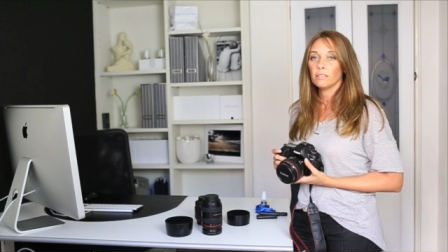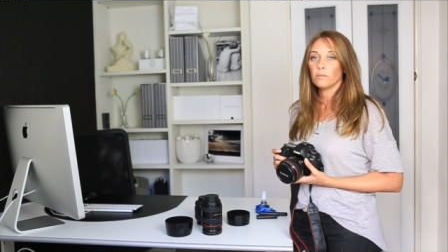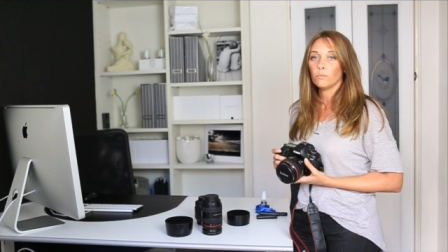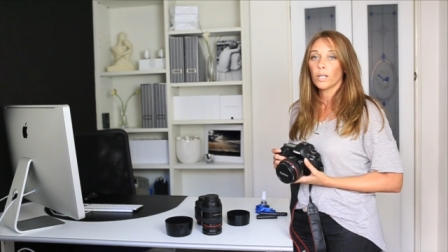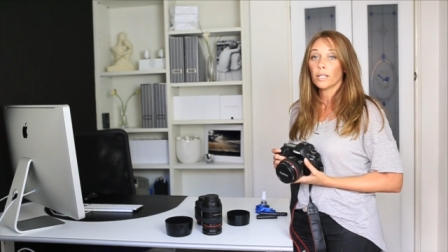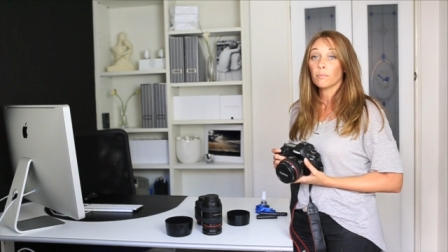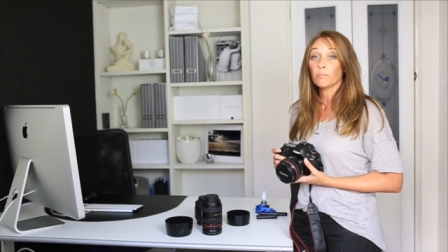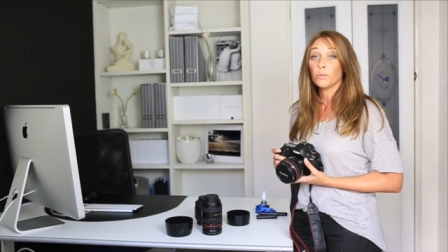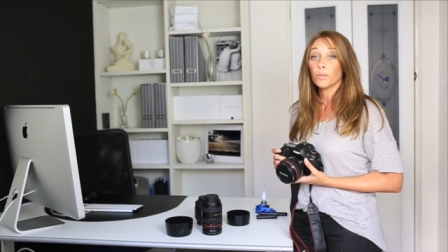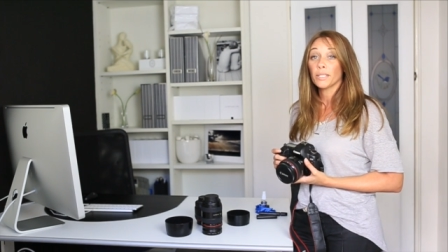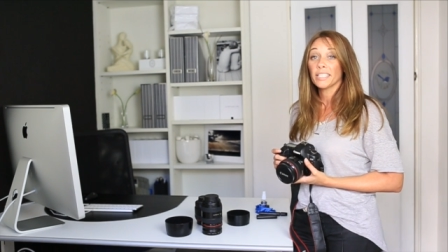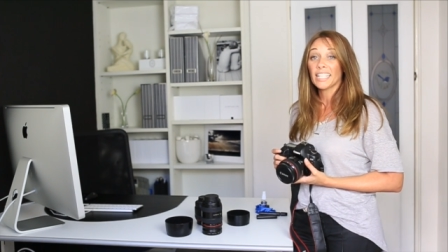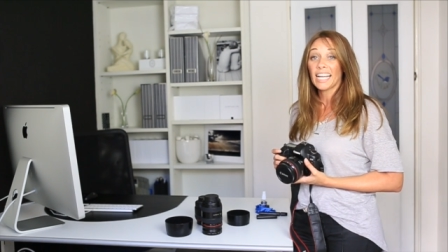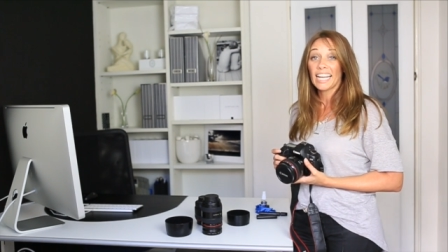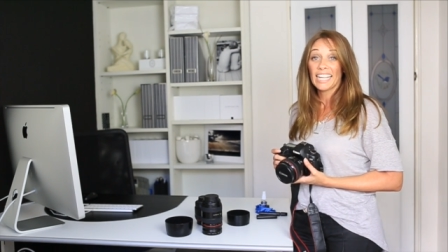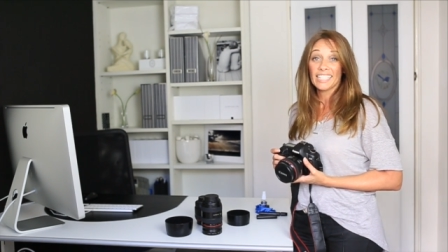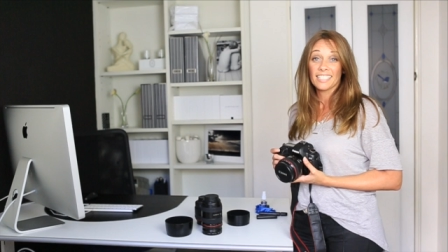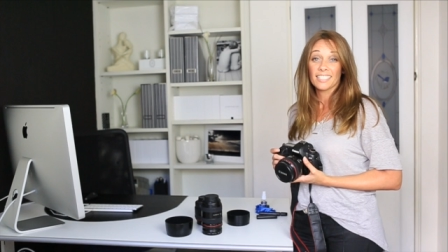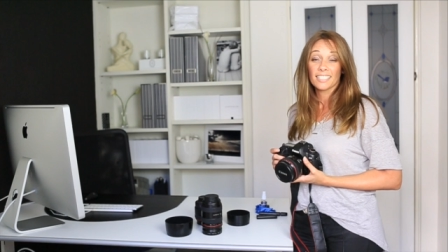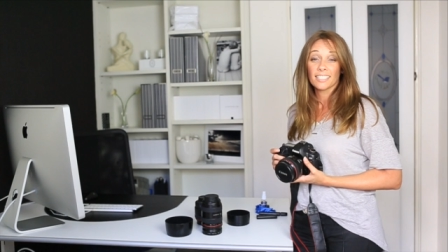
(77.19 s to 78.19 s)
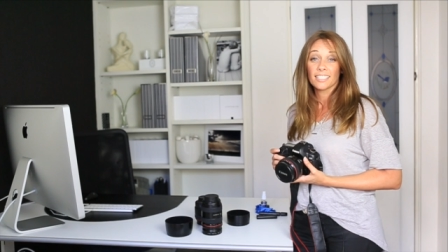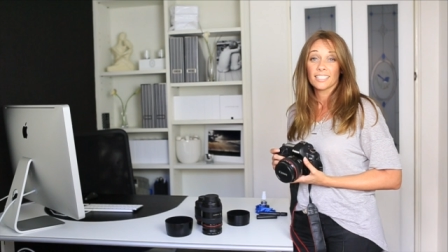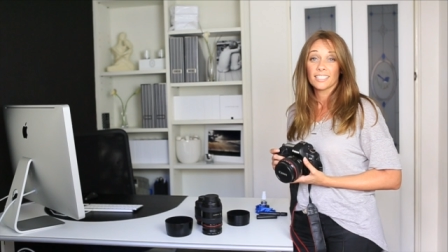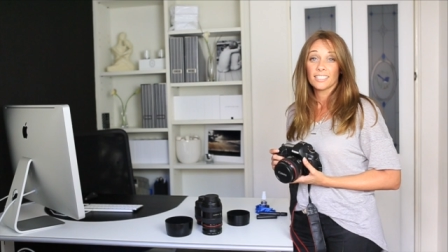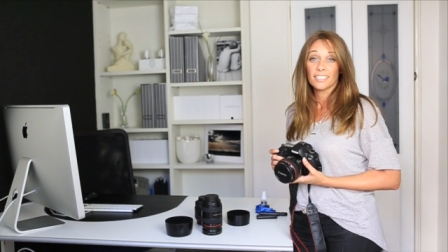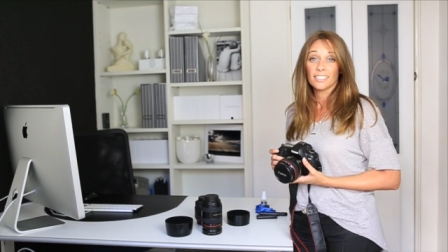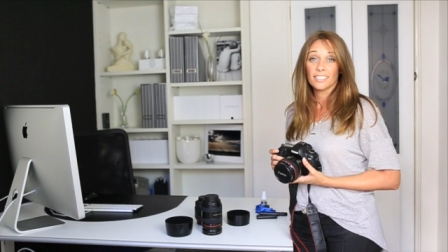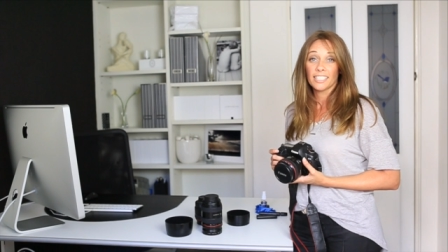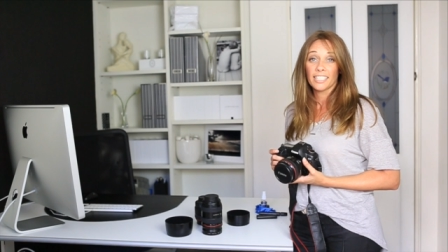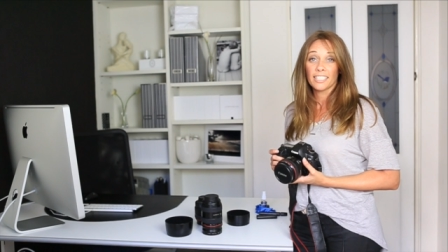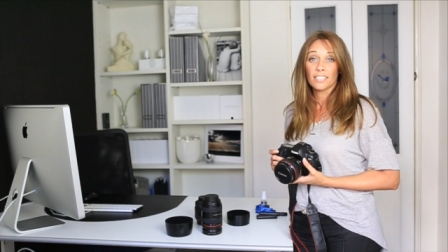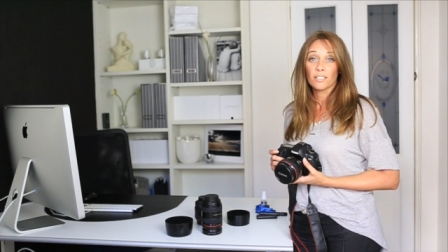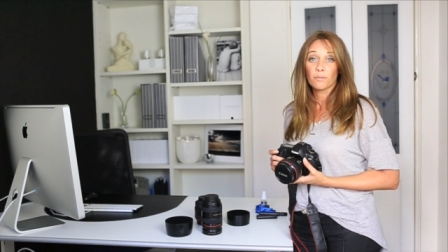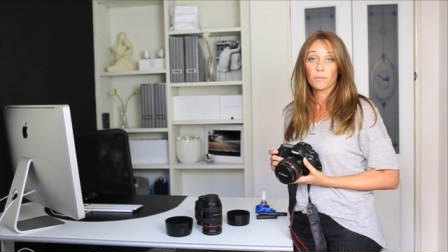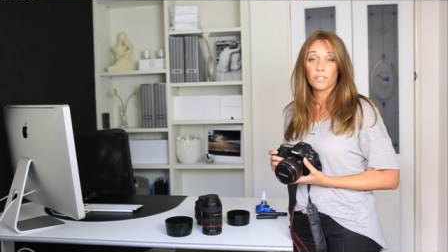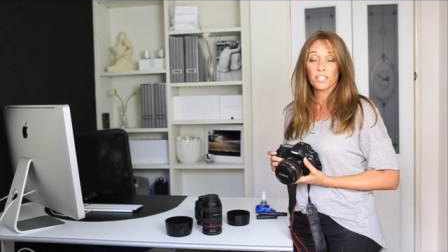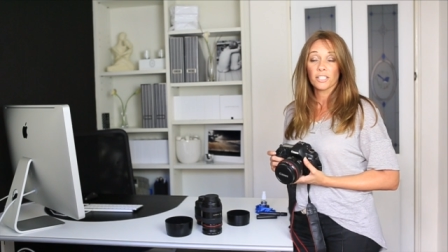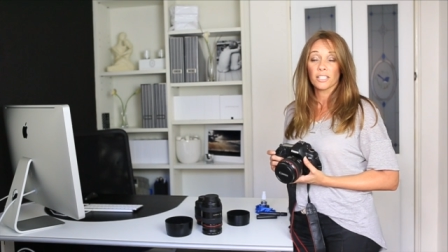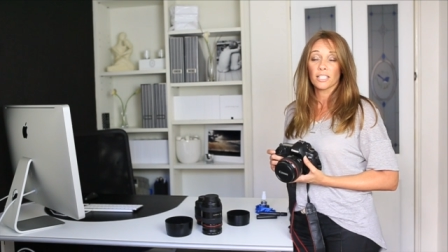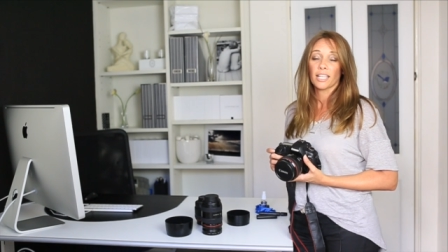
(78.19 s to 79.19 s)
1.8 lens,
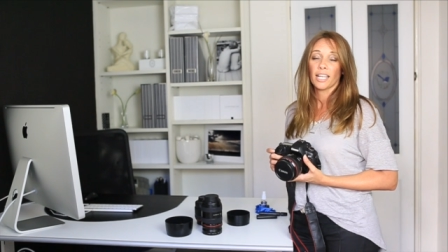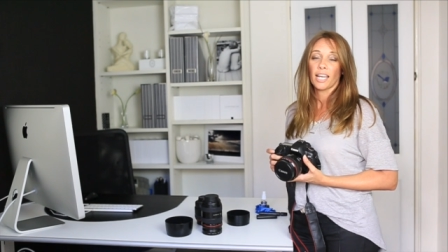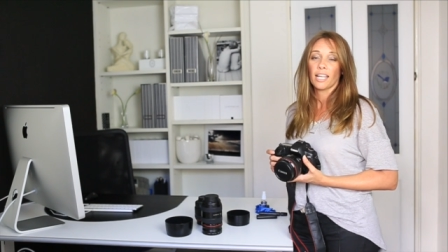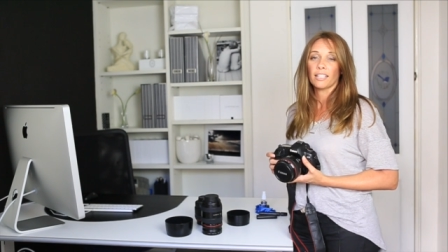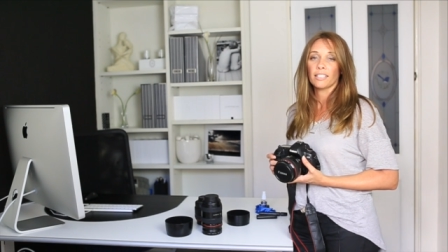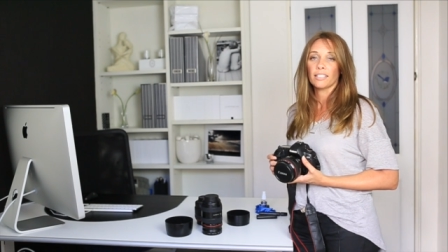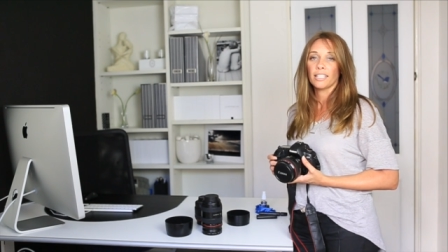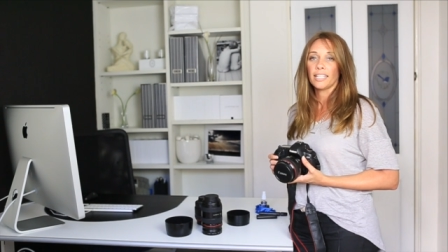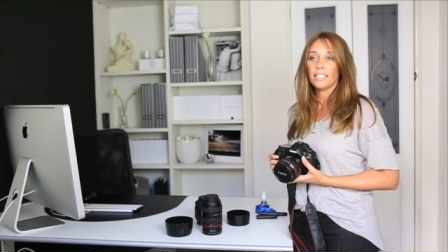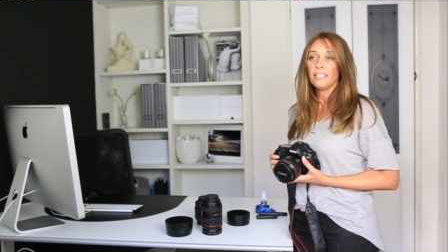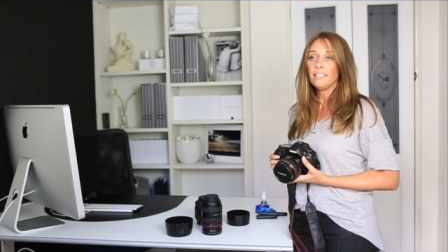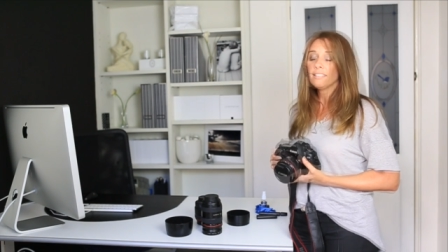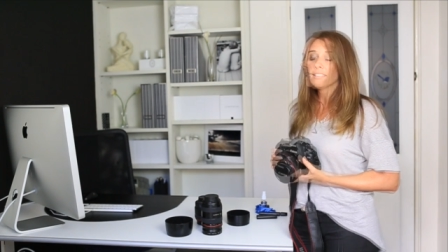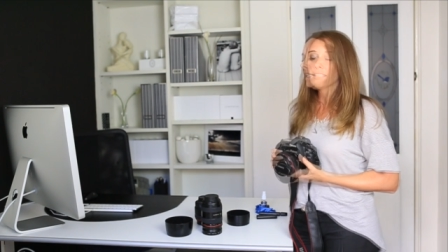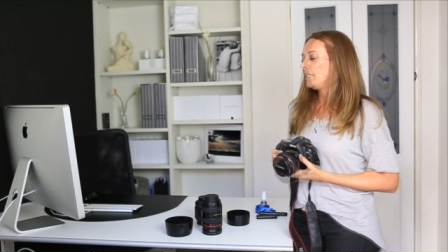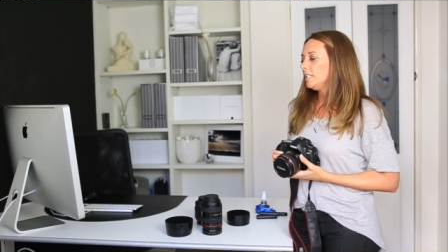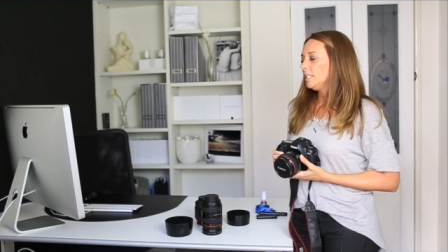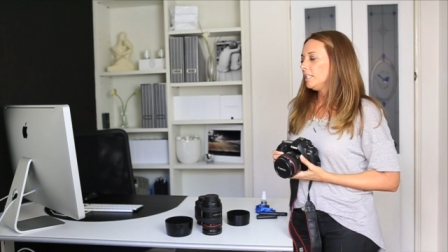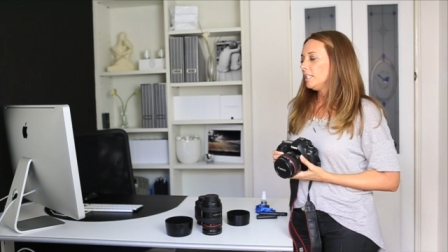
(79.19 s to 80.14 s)
which is a Canon lens.